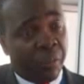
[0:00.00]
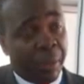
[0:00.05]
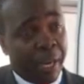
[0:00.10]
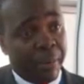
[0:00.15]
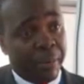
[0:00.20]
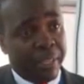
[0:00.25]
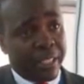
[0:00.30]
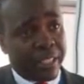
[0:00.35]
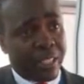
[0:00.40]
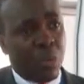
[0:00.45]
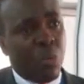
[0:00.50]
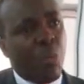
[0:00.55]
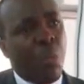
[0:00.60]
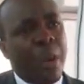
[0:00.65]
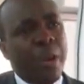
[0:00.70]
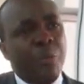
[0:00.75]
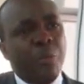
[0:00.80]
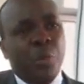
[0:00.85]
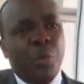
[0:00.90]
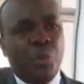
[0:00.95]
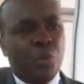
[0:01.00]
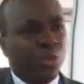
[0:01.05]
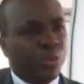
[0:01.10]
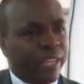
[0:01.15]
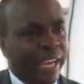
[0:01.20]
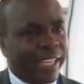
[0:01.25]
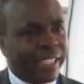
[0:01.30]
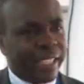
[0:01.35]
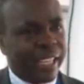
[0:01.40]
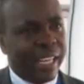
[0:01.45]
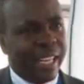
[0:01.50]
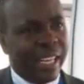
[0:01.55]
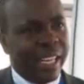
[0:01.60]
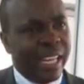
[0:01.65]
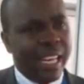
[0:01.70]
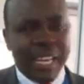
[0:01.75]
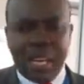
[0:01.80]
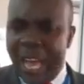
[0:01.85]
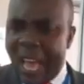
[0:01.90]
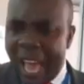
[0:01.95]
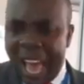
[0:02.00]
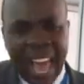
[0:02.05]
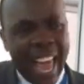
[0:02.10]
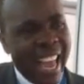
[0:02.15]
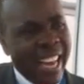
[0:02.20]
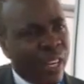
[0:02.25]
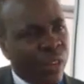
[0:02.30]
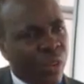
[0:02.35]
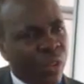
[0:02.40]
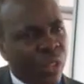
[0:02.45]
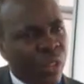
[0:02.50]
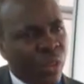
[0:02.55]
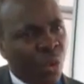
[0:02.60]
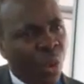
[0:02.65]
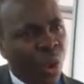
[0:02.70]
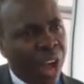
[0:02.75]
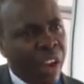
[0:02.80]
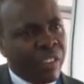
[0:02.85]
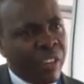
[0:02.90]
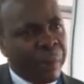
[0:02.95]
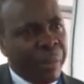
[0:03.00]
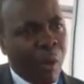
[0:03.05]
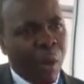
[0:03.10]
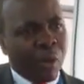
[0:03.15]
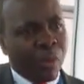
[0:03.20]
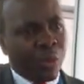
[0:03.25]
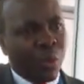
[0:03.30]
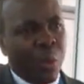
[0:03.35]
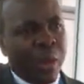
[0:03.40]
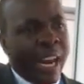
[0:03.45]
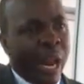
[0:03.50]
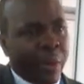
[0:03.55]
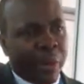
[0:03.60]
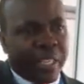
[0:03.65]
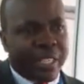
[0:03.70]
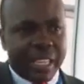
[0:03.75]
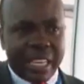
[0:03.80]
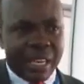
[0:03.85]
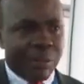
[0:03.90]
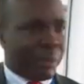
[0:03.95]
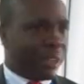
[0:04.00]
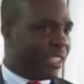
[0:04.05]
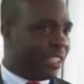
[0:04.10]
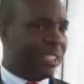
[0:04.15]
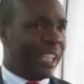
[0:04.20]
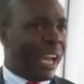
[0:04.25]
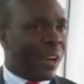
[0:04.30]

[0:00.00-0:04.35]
Parliament, when we do that, I don't have the power to go and arrest anybody.